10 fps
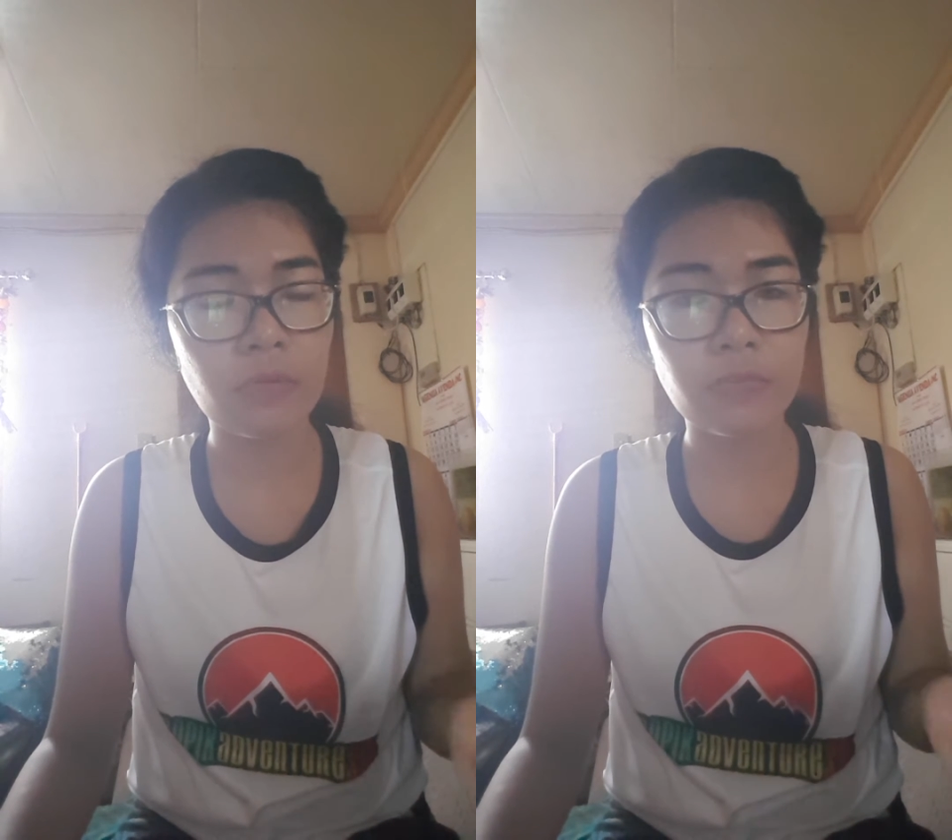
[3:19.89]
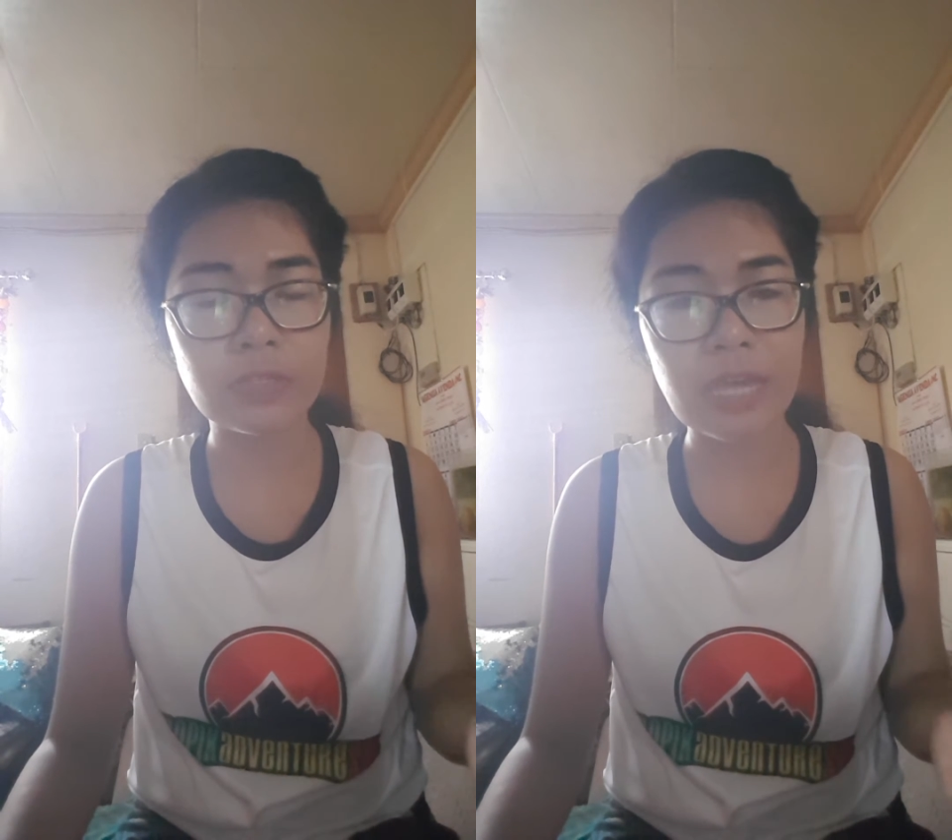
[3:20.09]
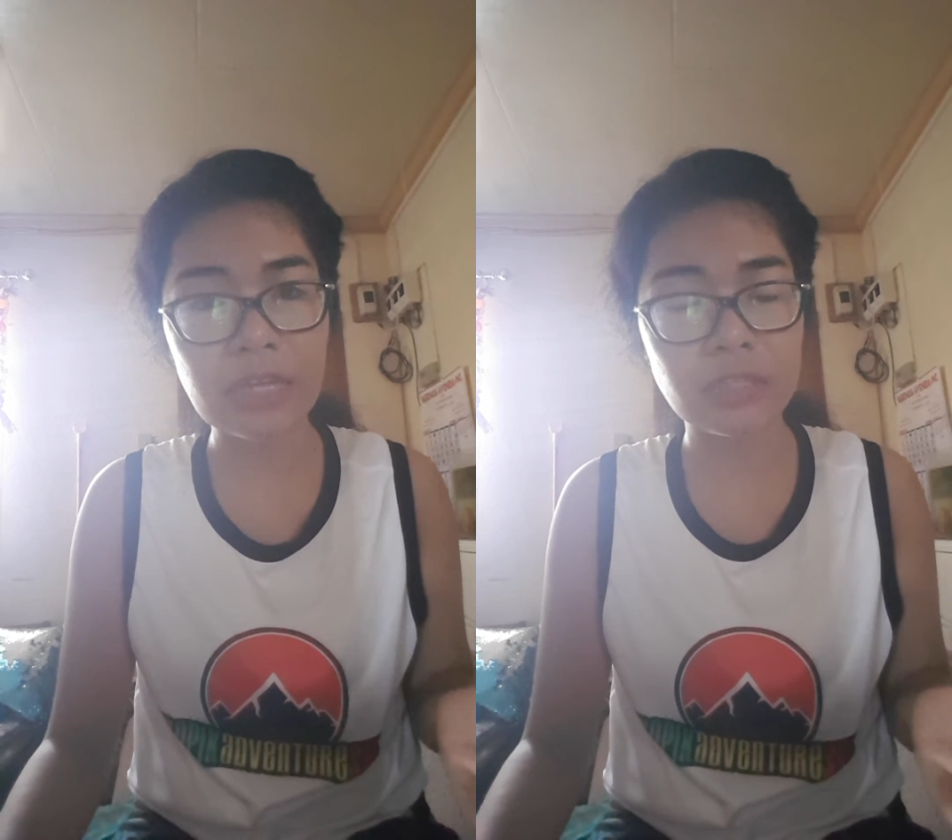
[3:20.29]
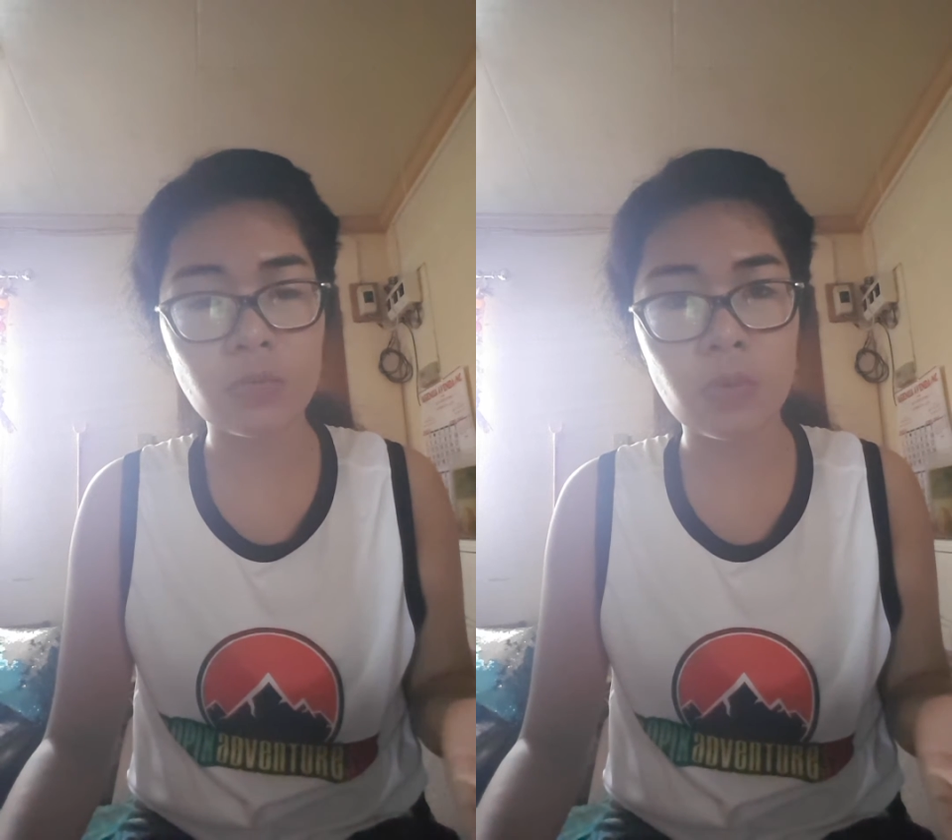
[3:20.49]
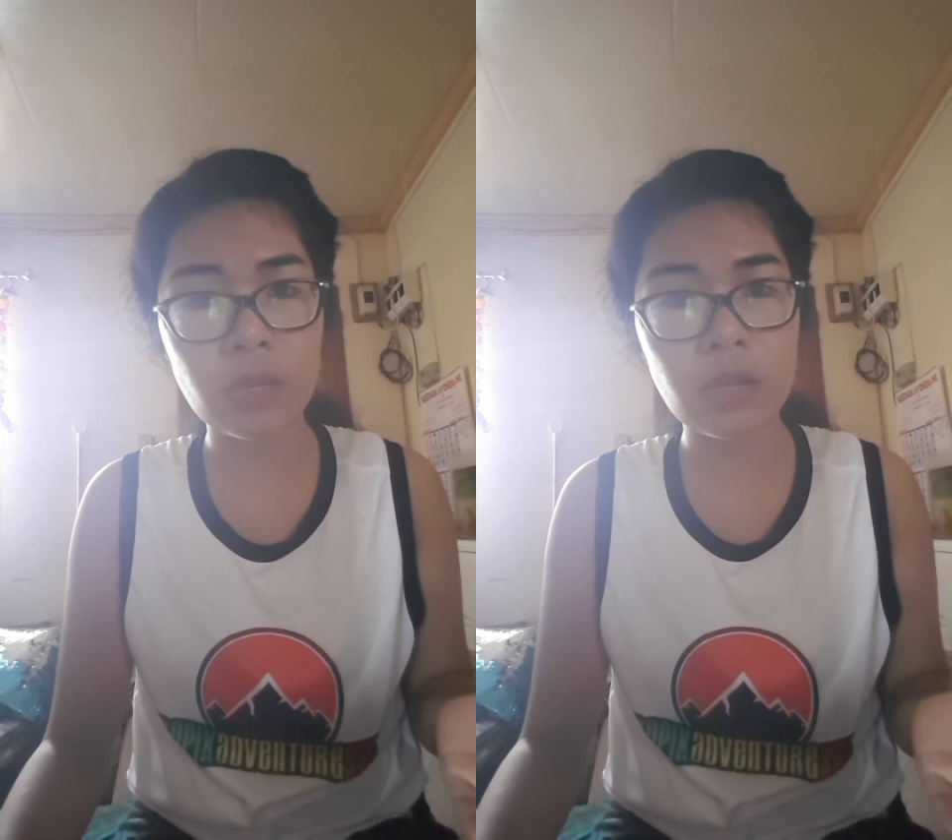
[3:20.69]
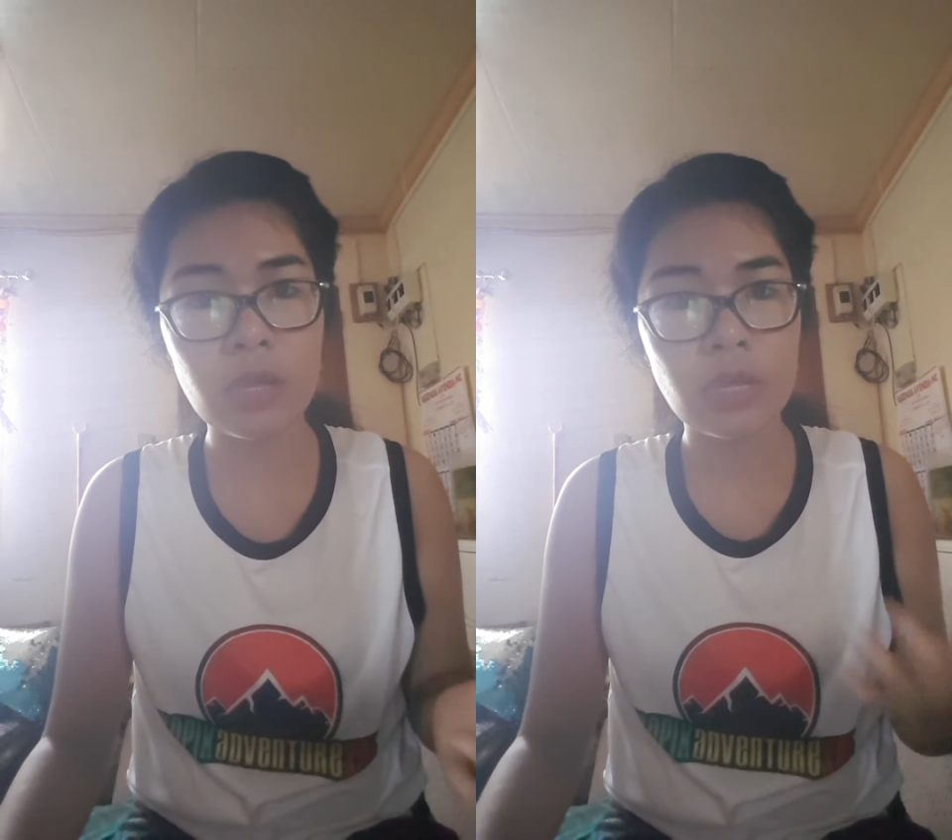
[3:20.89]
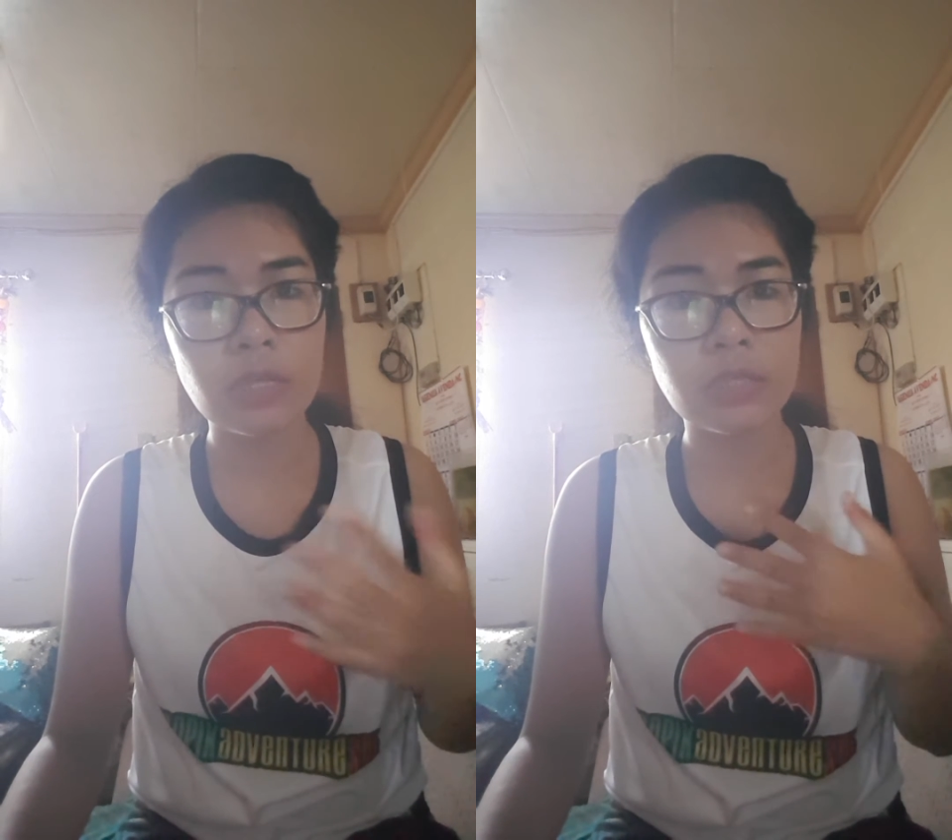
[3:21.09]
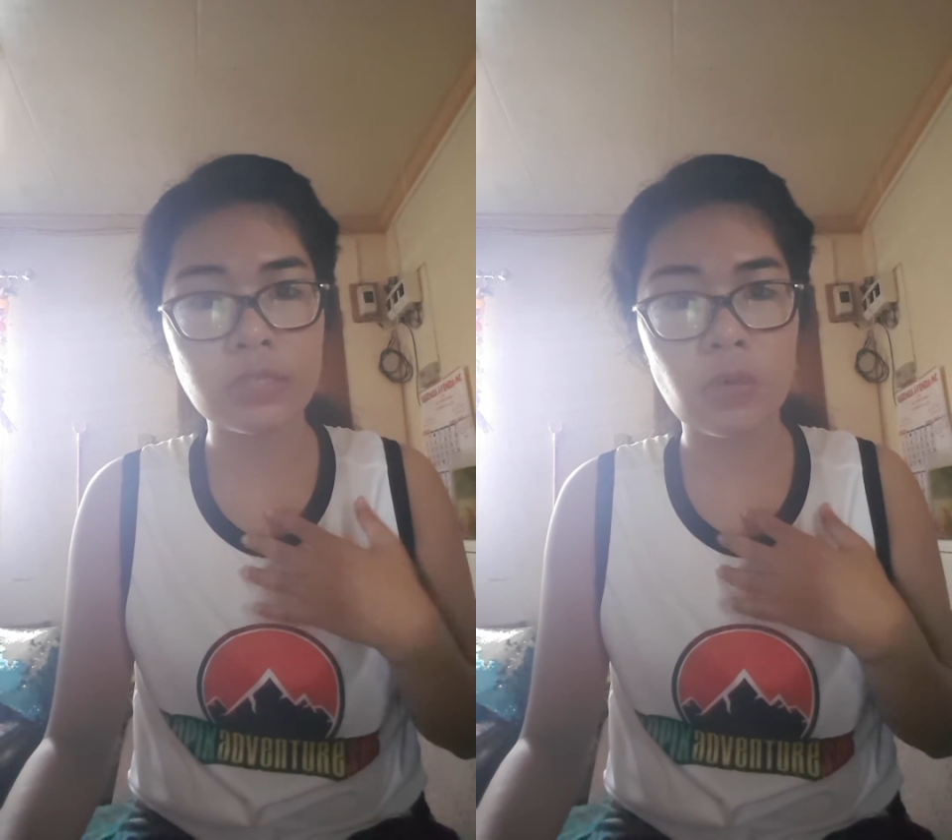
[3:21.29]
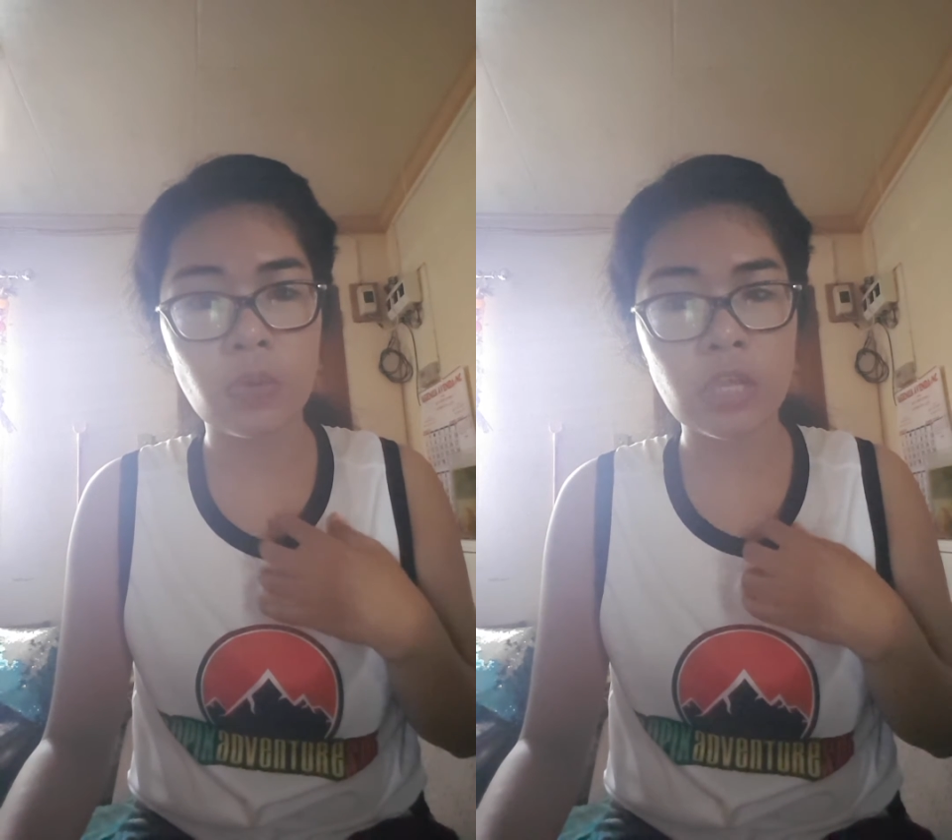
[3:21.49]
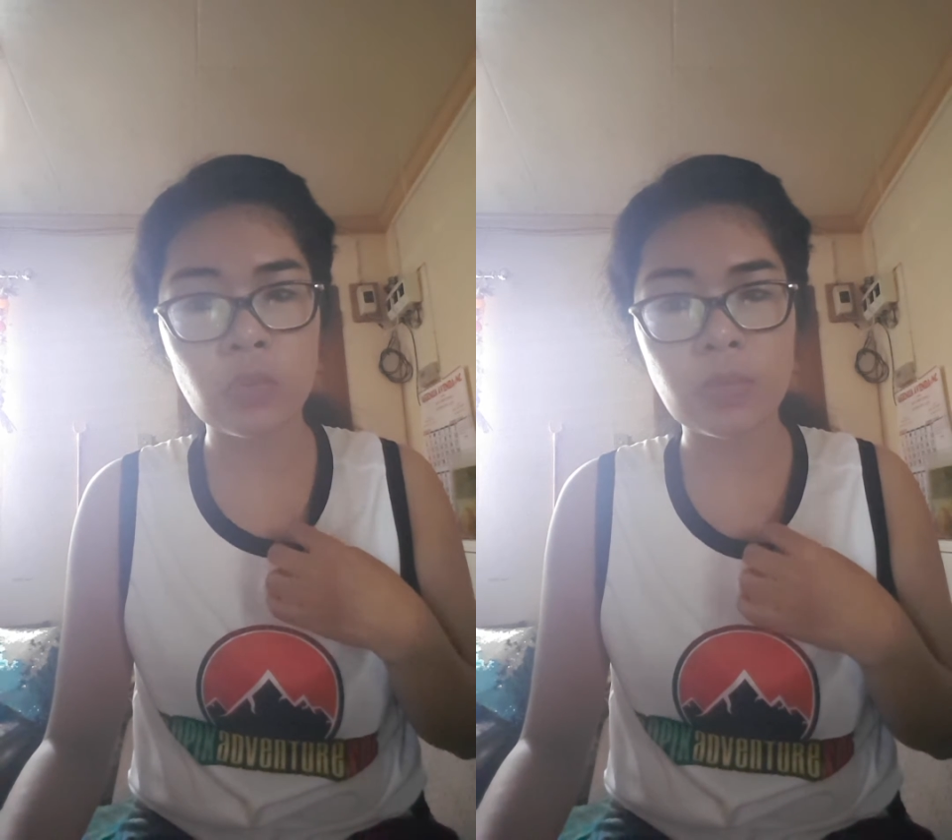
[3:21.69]
for task 1.
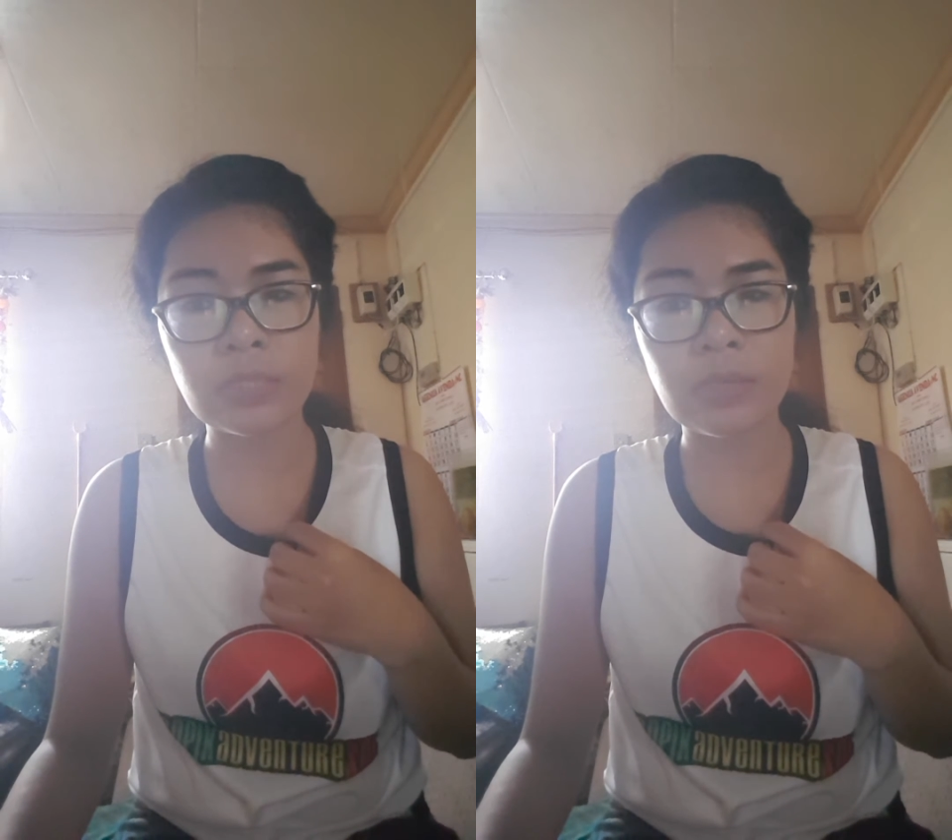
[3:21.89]
So it was